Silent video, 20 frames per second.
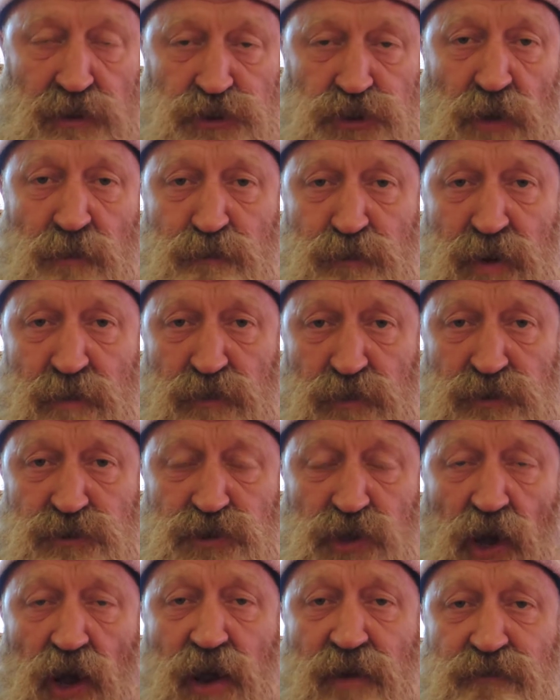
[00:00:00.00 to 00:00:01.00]
some people
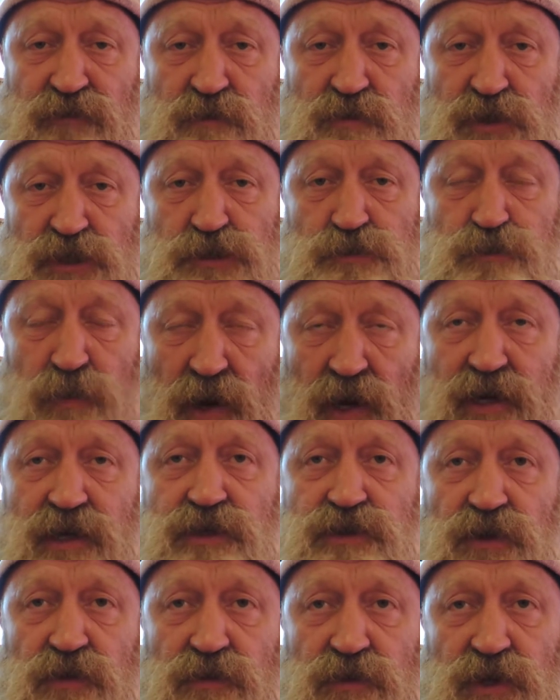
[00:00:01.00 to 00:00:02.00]
die from the
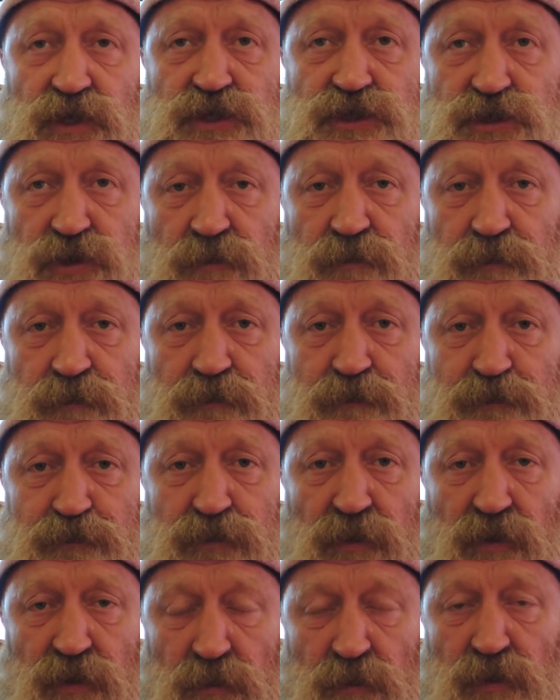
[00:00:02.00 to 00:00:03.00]
spines on this
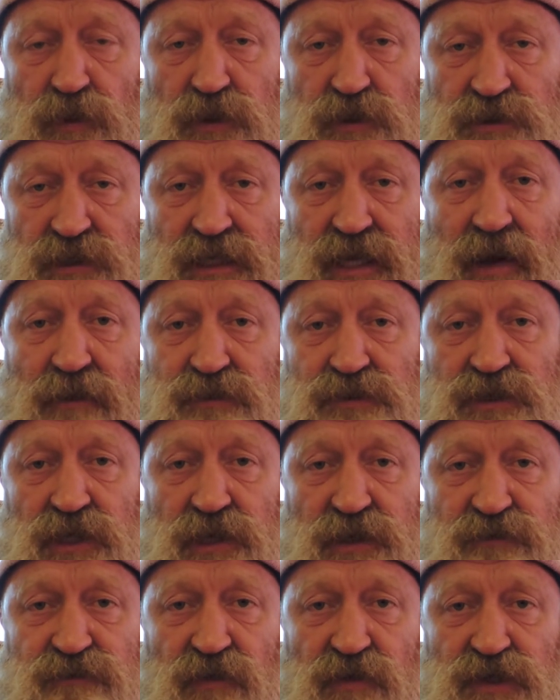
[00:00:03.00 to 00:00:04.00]
because the
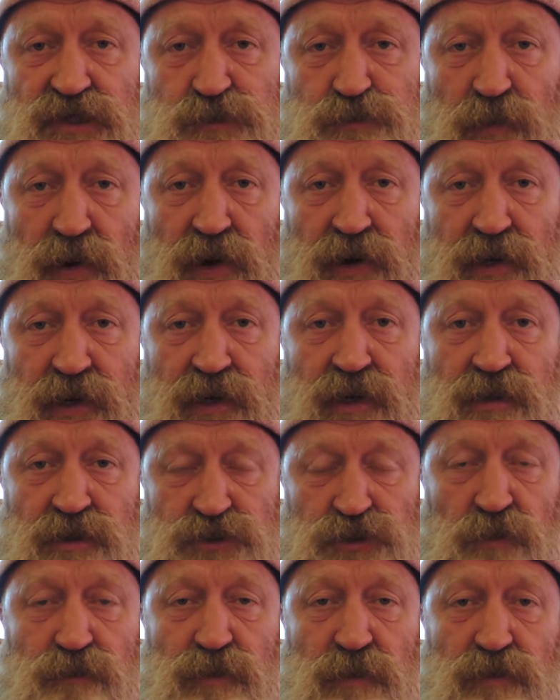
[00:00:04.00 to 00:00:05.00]
outside is very spiny.
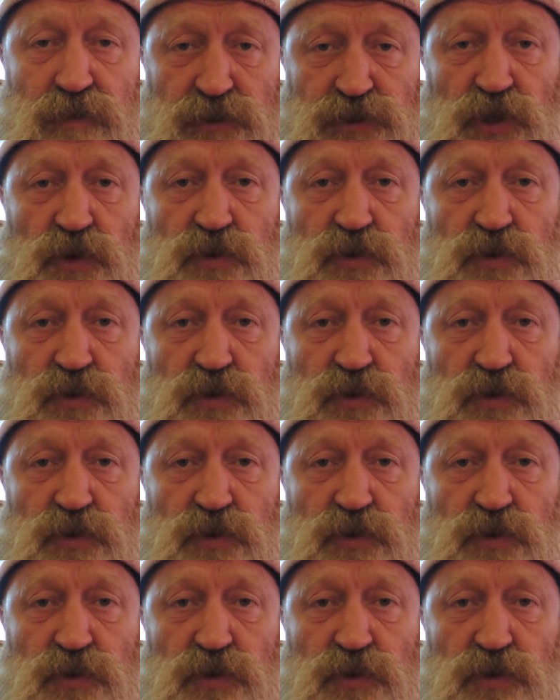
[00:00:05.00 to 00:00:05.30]
Some people